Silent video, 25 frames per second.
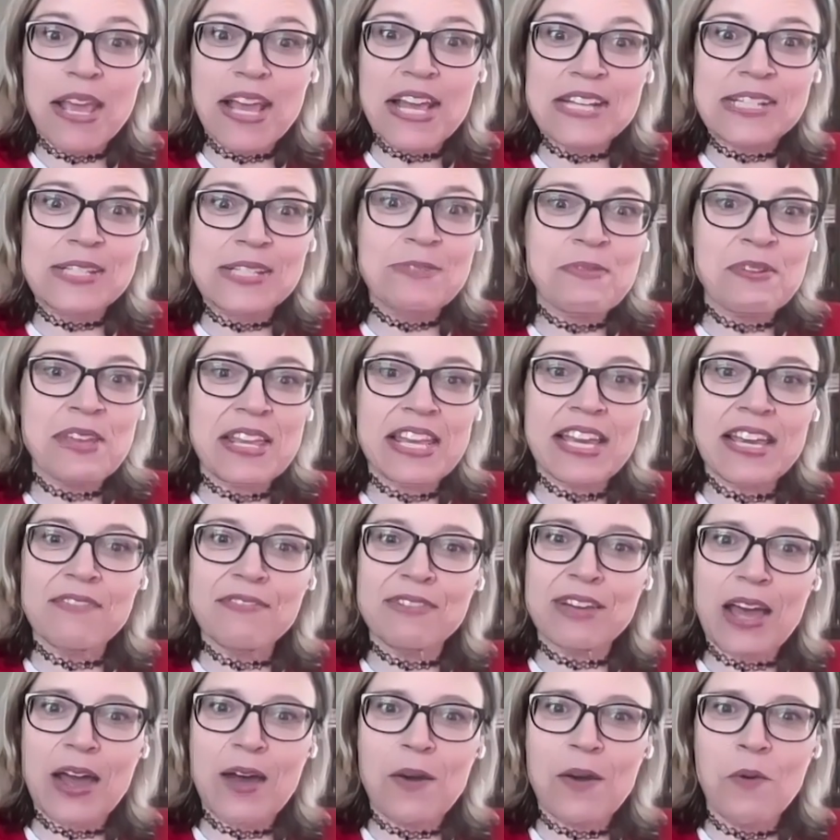because we have
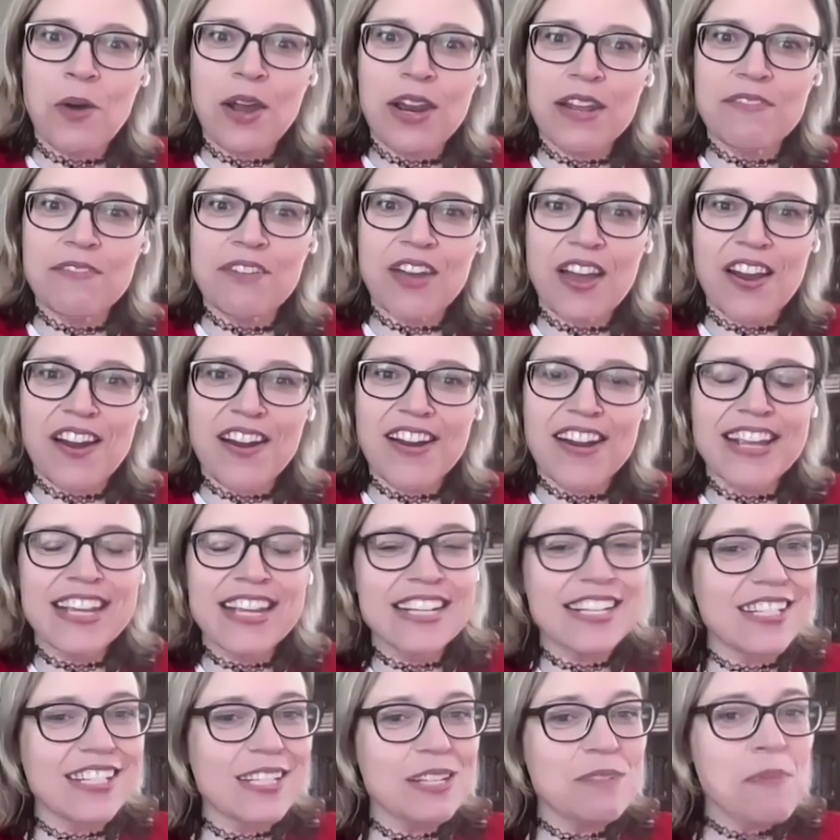got one of our
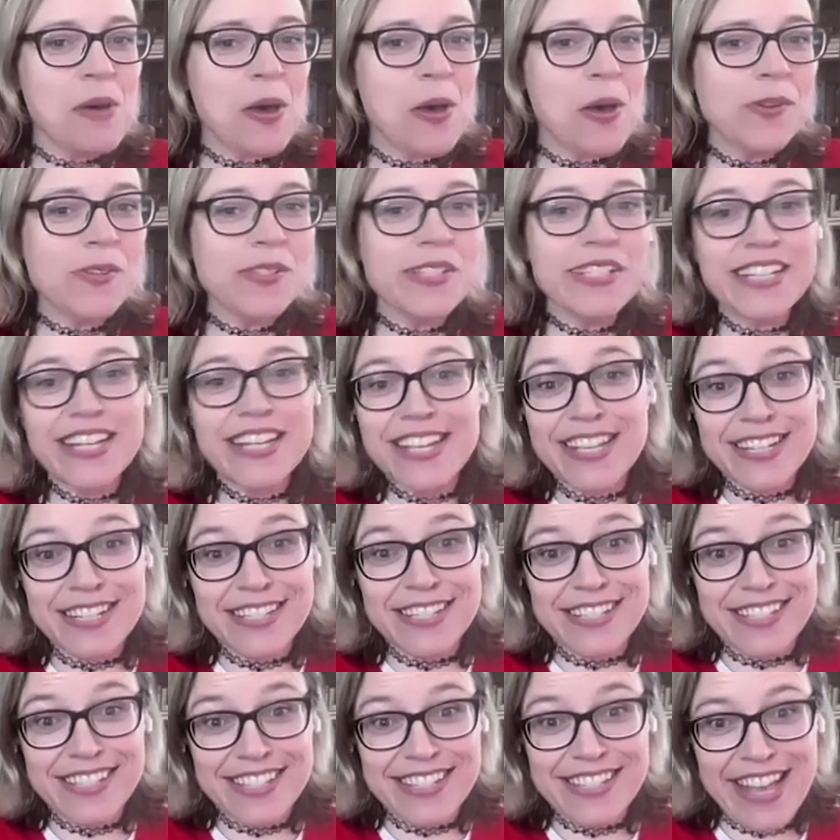EasyPost
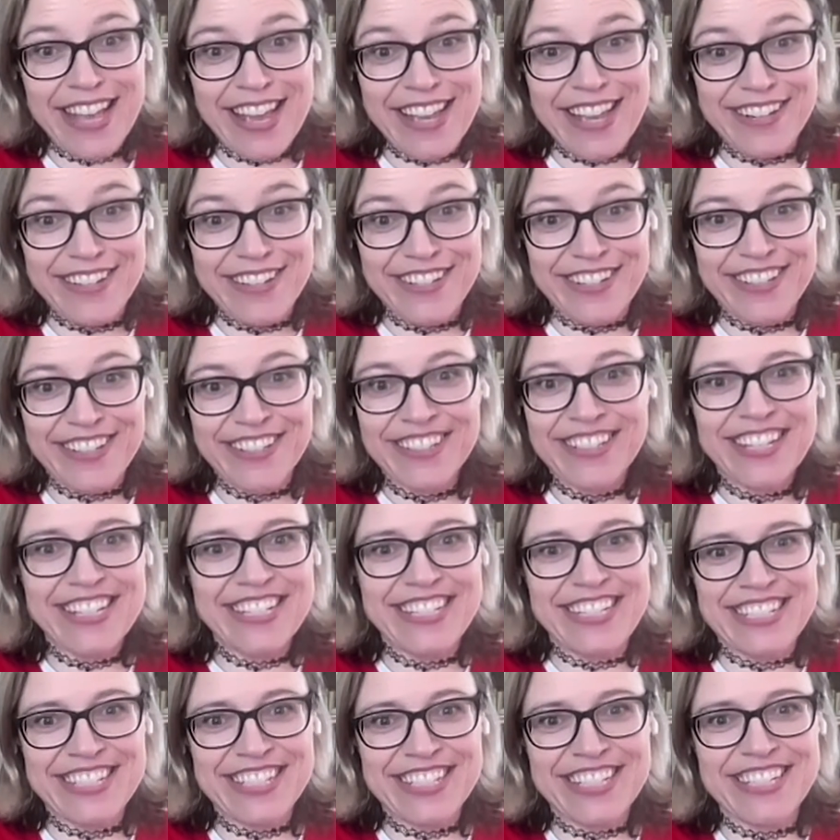Insider
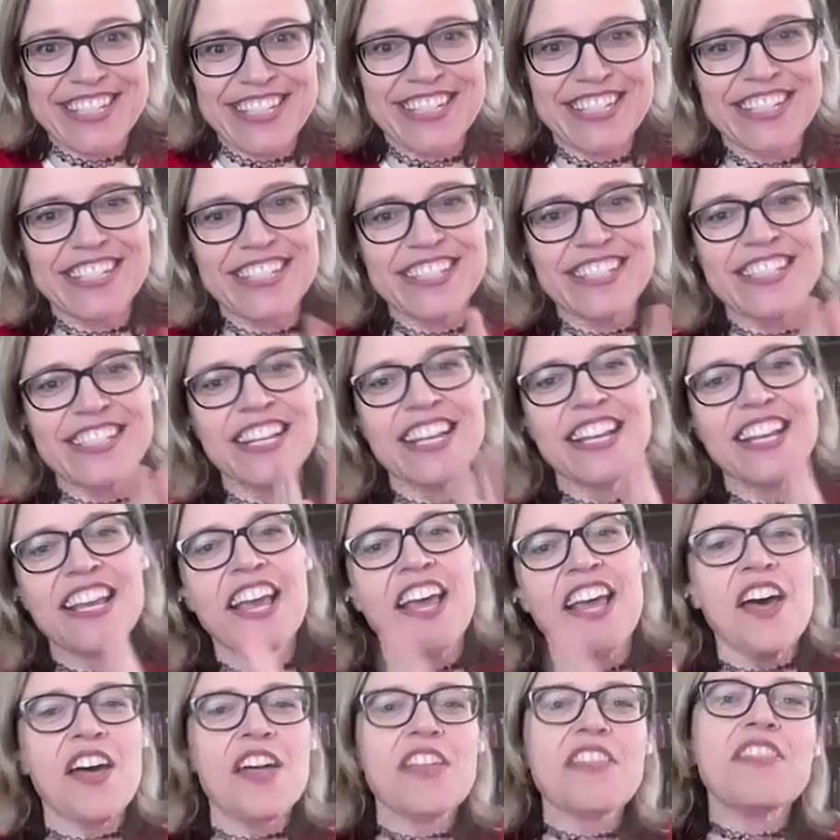editions.
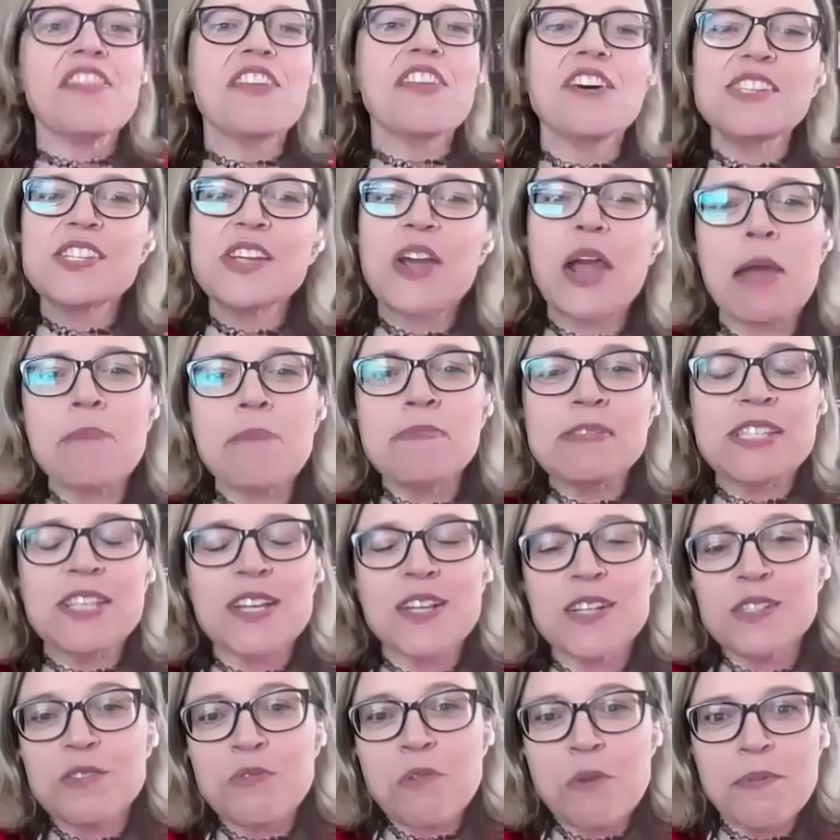Those are
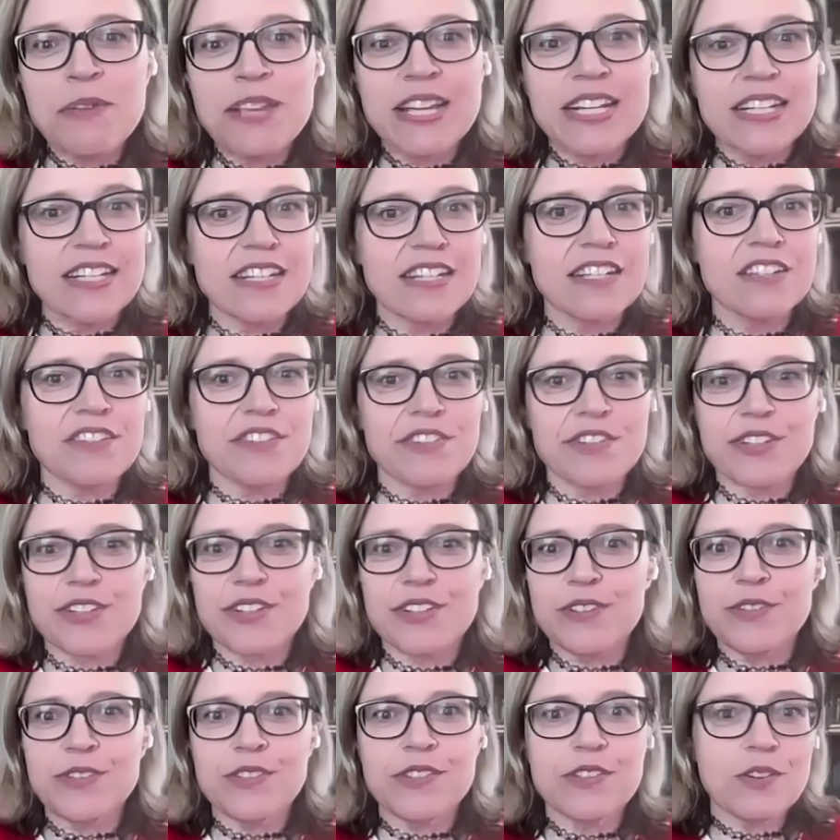episodes where we get to
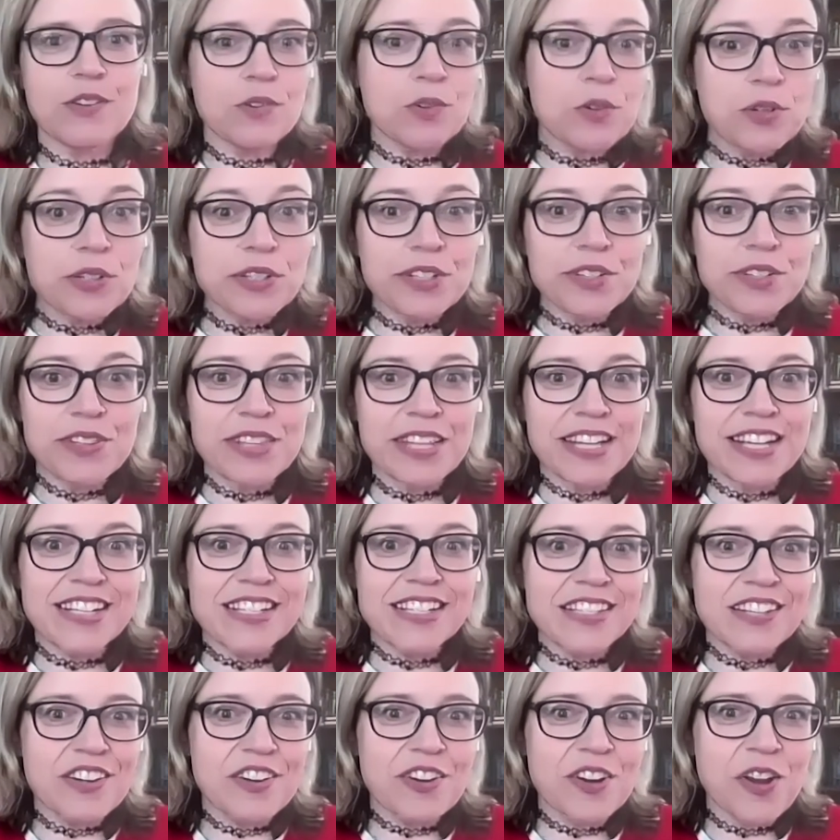introduce cool new
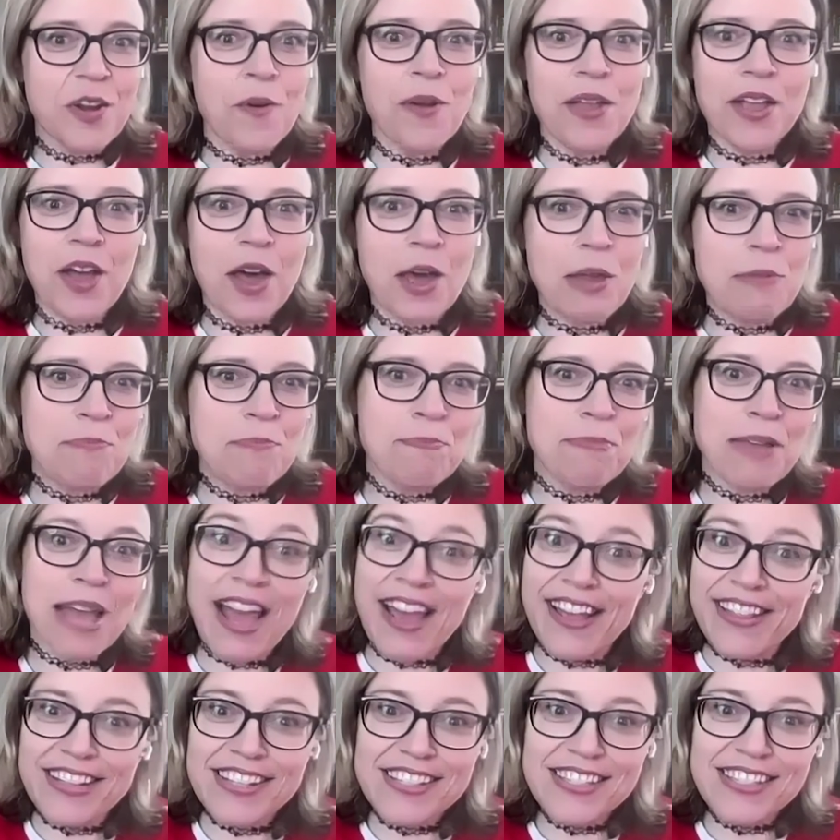things that are going on
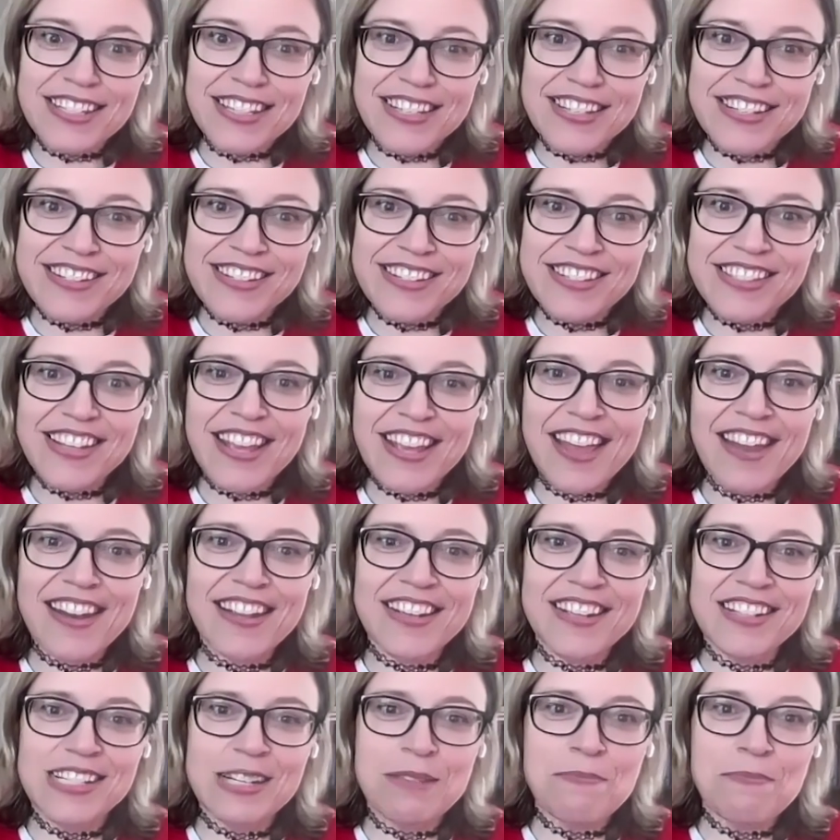behind the scenes at
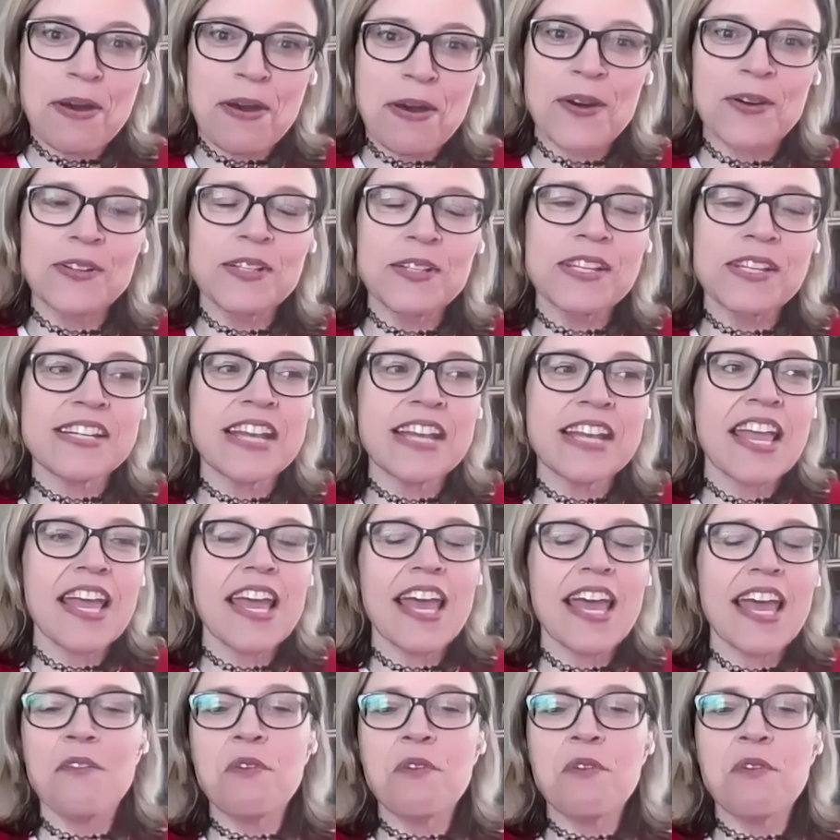EasyPost.
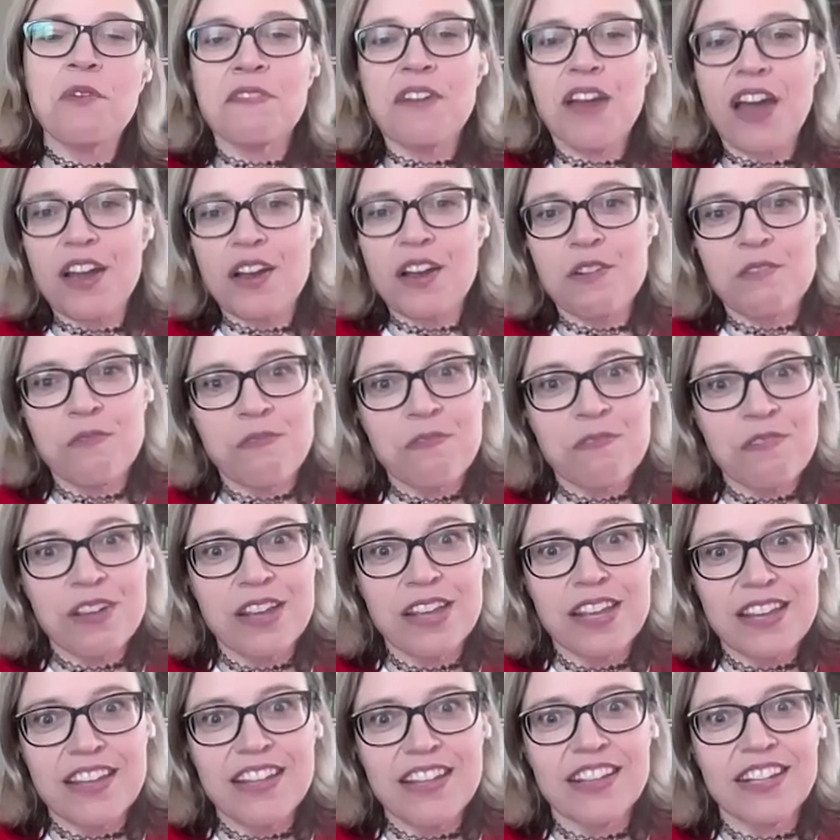And we've got a
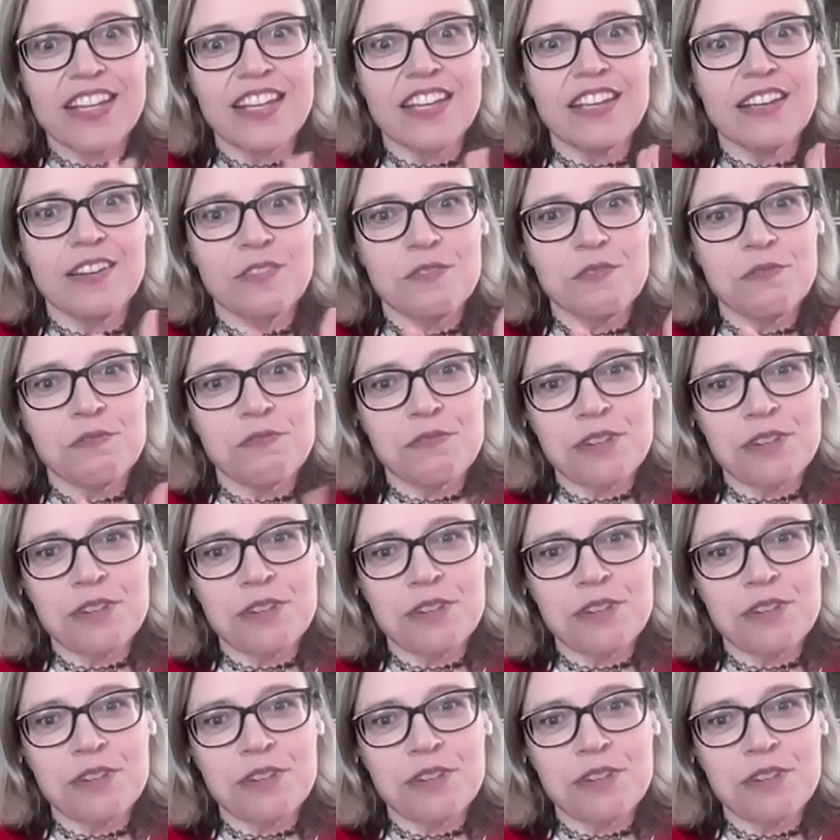really